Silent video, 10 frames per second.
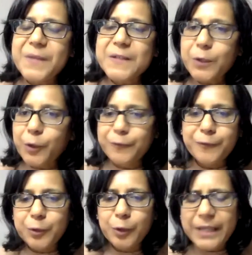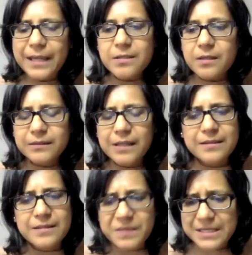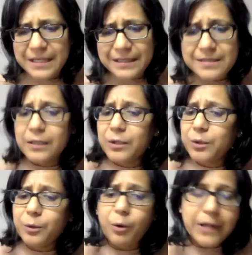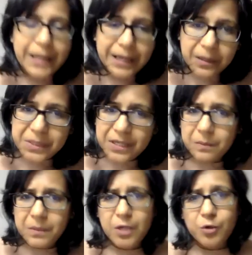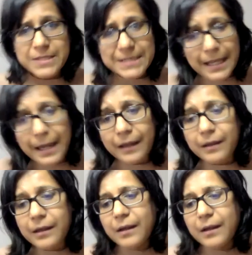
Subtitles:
So if you look at customers like Zillow or Airbnb or Slack,